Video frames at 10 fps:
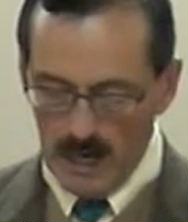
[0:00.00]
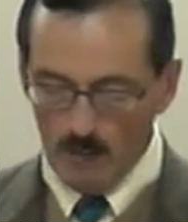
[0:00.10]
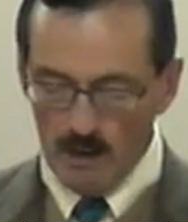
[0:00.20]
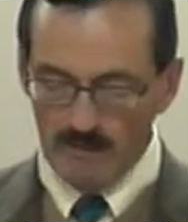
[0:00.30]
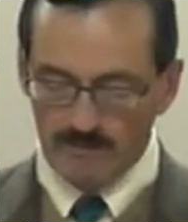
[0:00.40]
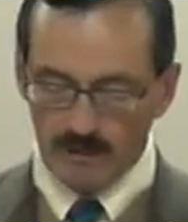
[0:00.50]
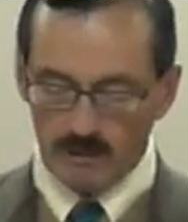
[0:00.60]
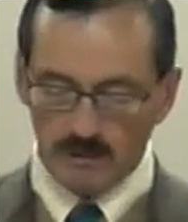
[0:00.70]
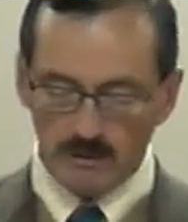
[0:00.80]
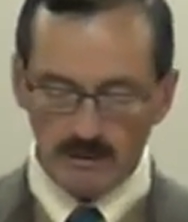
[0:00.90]

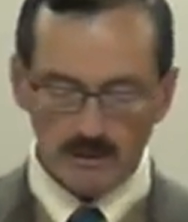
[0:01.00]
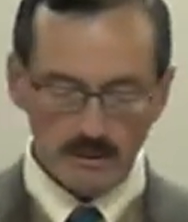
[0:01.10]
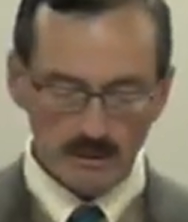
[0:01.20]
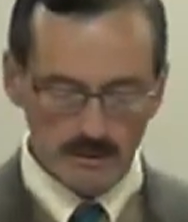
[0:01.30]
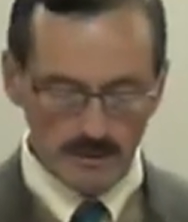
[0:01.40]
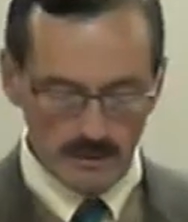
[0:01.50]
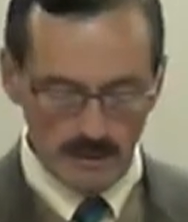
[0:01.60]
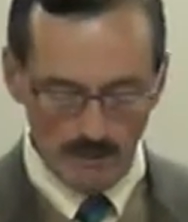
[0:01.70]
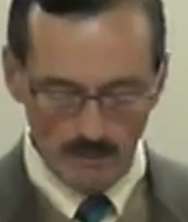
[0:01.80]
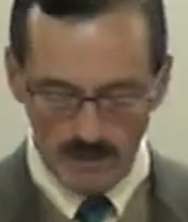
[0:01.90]
However,
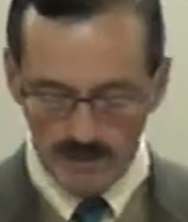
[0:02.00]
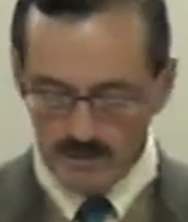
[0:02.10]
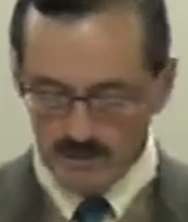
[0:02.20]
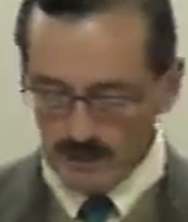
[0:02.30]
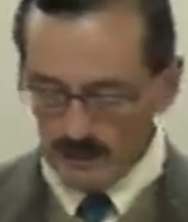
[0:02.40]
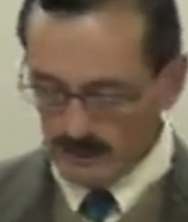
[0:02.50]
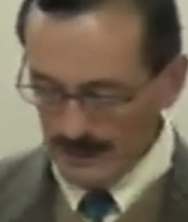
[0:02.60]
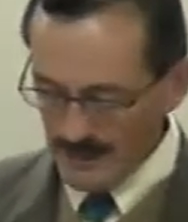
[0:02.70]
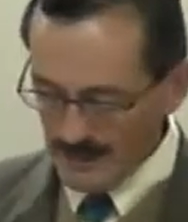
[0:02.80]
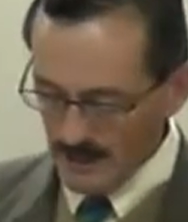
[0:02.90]
it was during
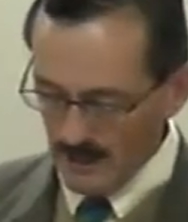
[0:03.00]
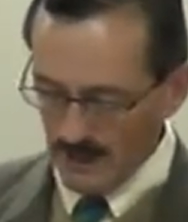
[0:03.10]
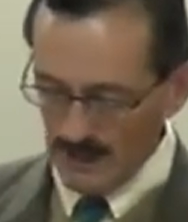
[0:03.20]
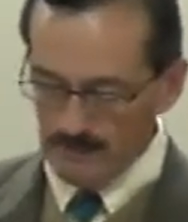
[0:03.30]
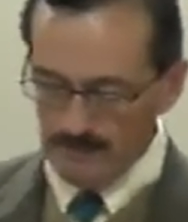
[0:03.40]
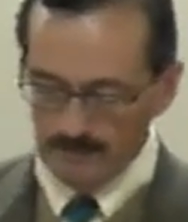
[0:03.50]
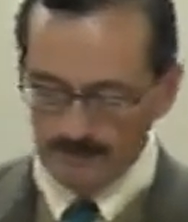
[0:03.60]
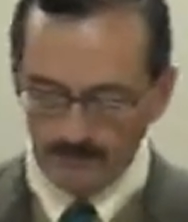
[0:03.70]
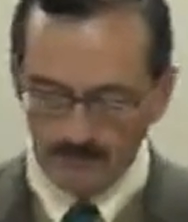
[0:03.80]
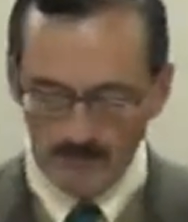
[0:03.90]
that time
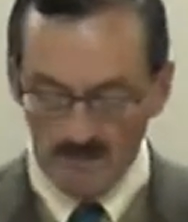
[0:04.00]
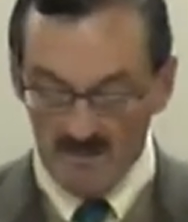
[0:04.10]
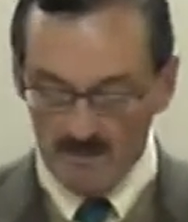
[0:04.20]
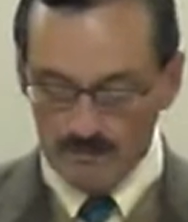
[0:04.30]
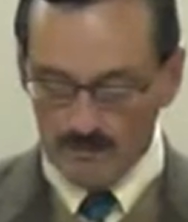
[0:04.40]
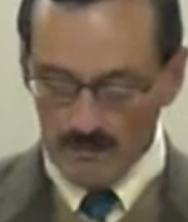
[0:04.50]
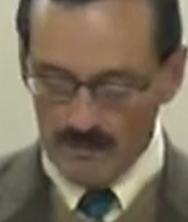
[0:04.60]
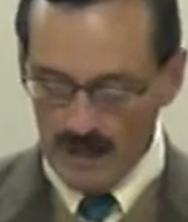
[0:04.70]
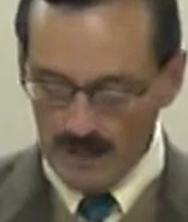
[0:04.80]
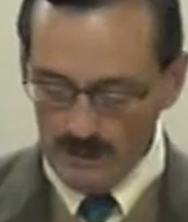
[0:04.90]

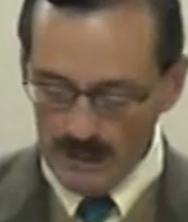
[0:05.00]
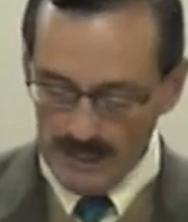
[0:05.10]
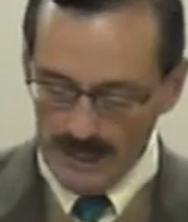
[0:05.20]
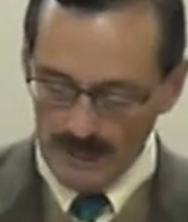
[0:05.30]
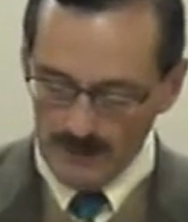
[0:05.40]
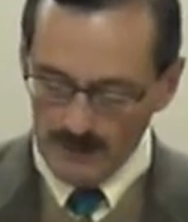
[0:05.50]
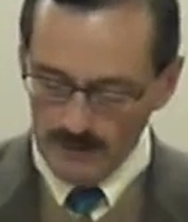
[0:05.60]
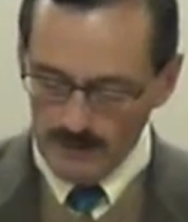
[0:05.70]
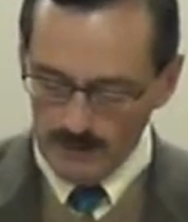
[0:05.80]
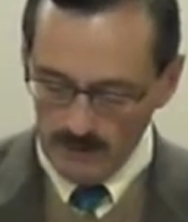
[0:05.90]
that we
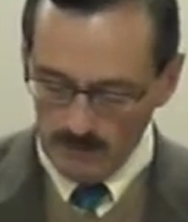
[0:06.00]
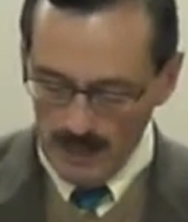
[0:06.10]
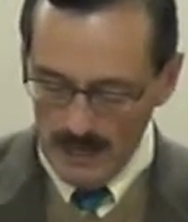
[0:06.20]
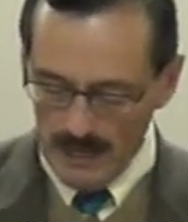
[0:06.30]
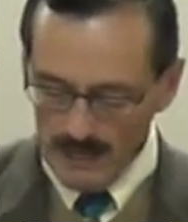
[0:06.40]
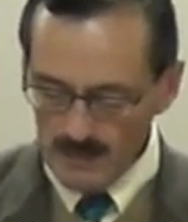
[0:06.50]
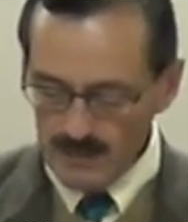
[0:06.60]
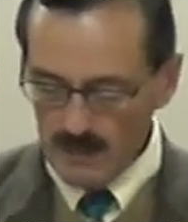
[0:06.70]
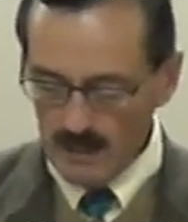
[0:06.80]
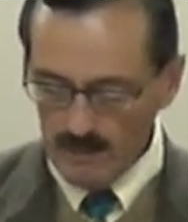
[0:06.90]
had the
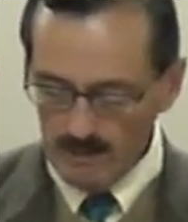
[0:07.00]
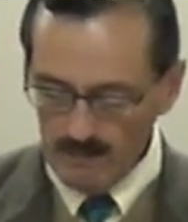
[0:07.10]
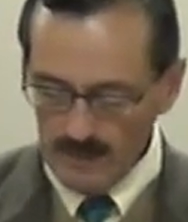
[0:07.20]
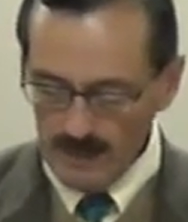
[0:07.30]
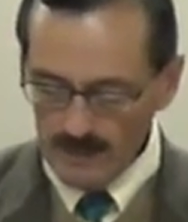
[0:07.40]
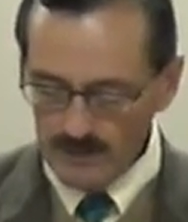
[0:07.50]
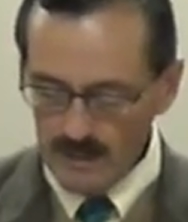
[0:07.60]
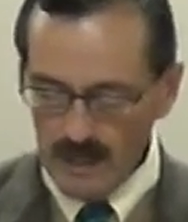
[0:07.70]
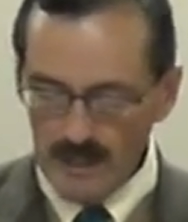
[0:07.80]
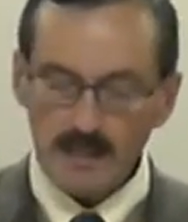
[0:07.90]
rise of
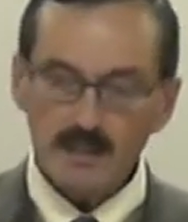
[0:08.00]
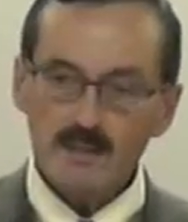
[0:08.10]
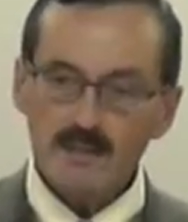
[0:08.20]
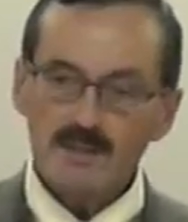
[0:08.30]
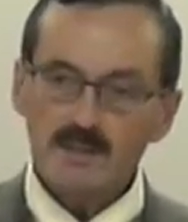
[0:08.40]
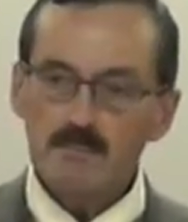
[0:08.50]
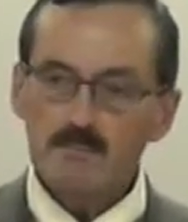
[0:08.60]
Antiochus